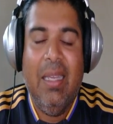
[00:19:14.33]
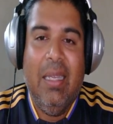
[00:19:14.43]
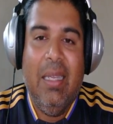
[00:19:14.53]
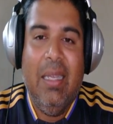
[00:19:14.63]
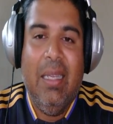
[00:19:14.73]

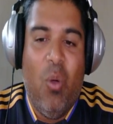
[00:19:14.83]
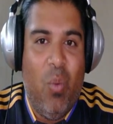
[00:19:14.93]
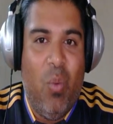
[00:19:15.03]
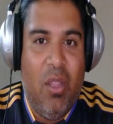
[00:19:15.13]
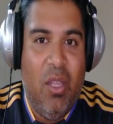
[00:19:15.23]
I wonder
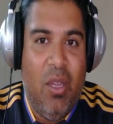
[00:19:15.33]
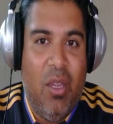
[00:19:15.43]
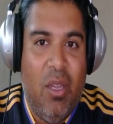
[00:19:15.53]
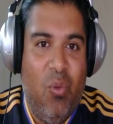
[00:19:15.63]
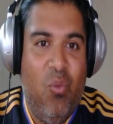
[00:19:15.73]
whether
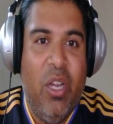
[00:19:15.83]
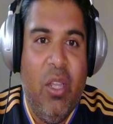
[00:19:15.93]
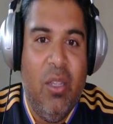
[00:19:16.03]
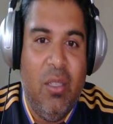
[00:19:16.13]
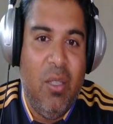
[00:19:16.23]
the
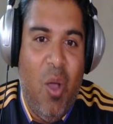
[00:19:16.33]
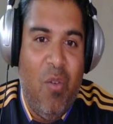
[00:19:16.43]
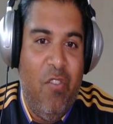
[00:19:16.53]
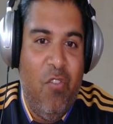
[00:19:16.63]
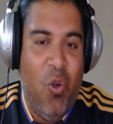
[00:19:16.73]
rigors of a
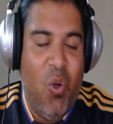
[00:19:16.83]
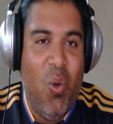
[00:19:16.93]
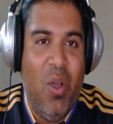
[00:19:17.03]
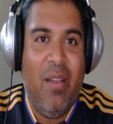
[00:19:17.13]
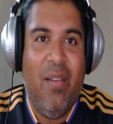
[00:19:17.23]

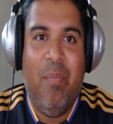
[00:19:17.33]
full